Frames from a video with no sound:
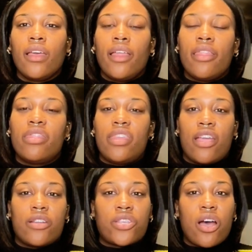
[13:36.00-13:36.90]

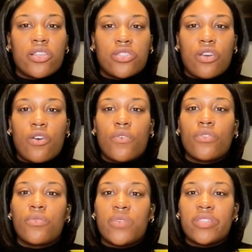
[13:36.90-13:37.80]
There's also
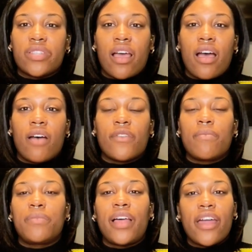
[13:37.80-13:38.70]
the risk of
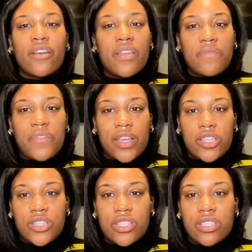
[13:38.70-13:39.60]
bladder
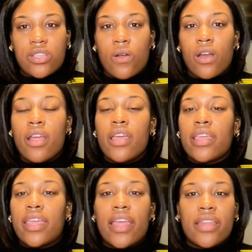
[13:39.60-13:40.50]
infections or
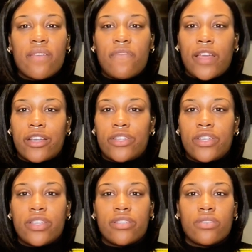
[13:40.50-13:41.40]
kidney
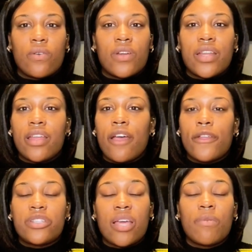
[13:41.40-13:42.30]
infections or any other
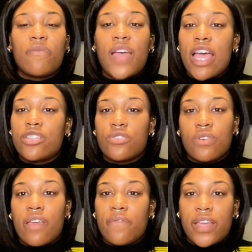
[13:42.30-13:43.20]
type of vaginal
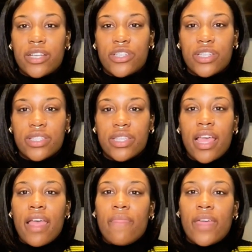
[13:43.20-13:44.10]
infections
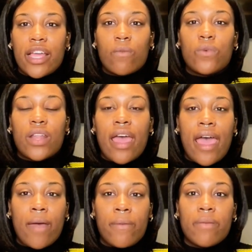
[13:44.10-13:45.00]
that would
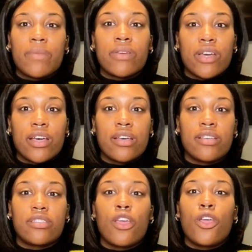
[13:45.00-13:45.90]
happen
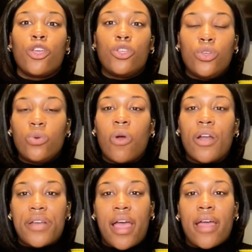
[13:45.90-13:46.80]
because you are
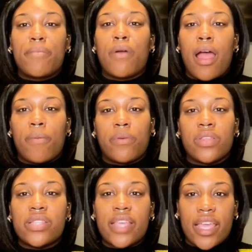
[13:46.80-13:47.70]
not
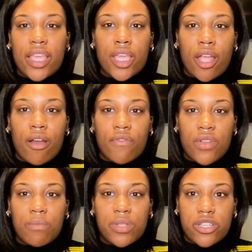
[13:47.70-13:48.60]
properly taking care of
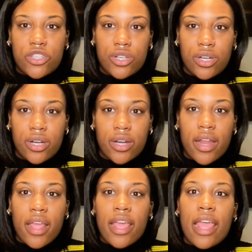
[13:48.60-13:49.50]
your blood sugar,
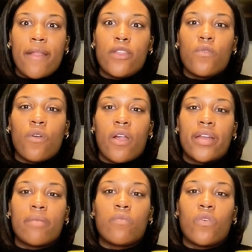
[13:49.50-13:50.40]
and you are
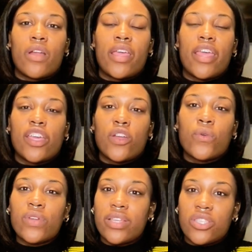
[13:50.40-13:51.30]
in a more
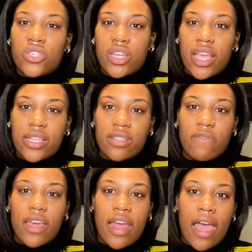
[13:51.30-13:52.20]
increased chance of
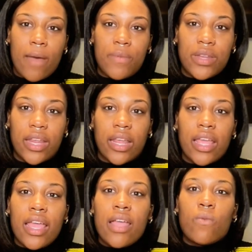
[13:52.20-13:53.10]
that happening
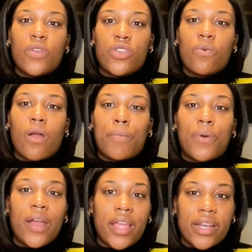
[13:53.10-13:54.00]
when you are
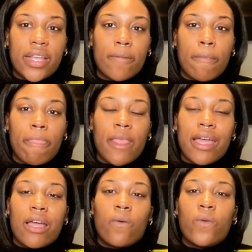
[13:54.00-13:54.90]
pregnant.
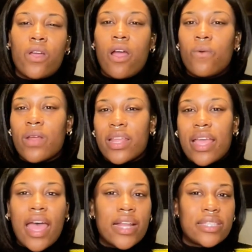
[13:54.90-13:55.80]
We already
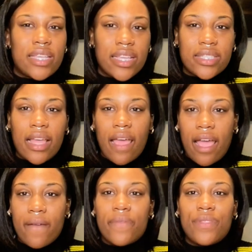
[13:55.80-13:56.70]
kind of tend to
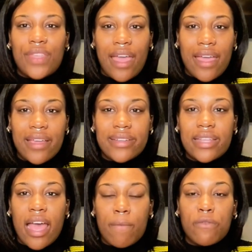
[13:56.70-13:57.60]
have that
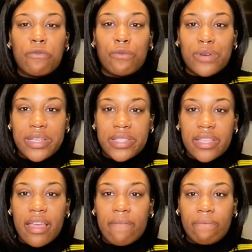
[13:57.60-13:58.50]
type of risk,
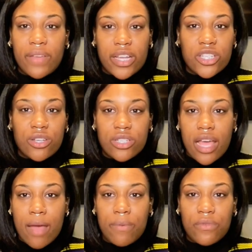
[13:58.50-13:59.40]
infection
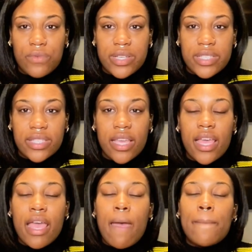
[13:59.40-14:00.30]
type of risk,
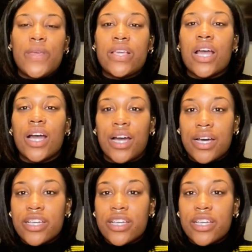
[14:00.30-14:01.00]
because